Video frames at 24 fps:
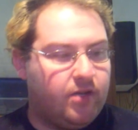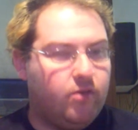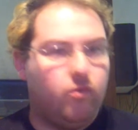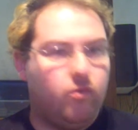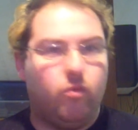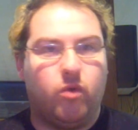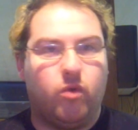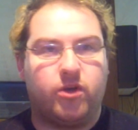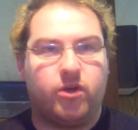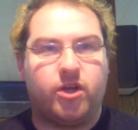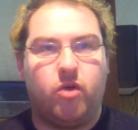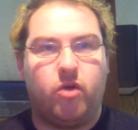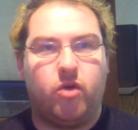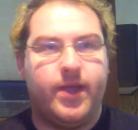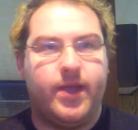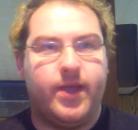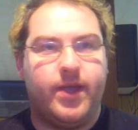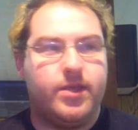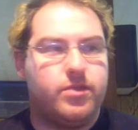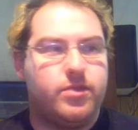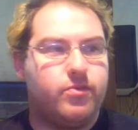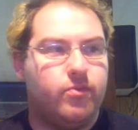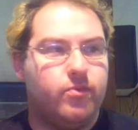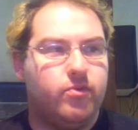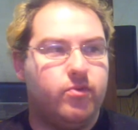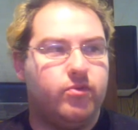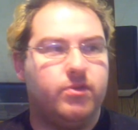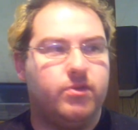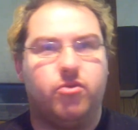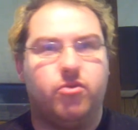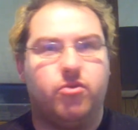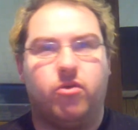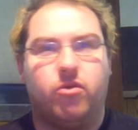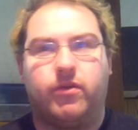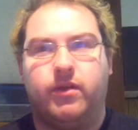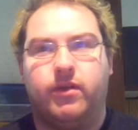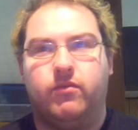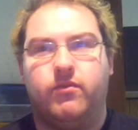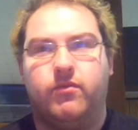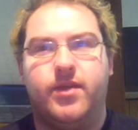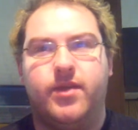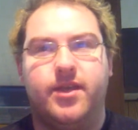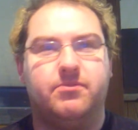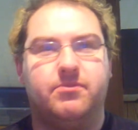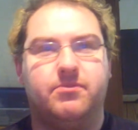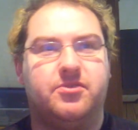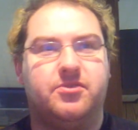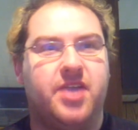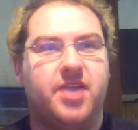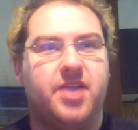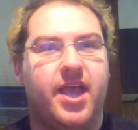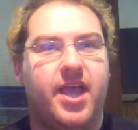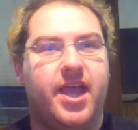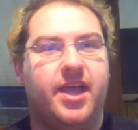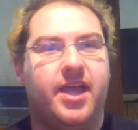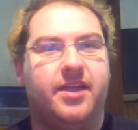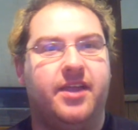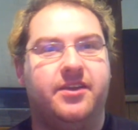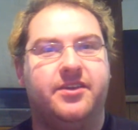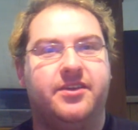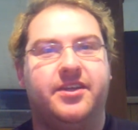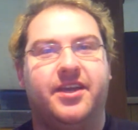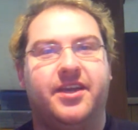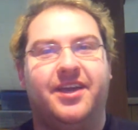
work our way through the broken ribs and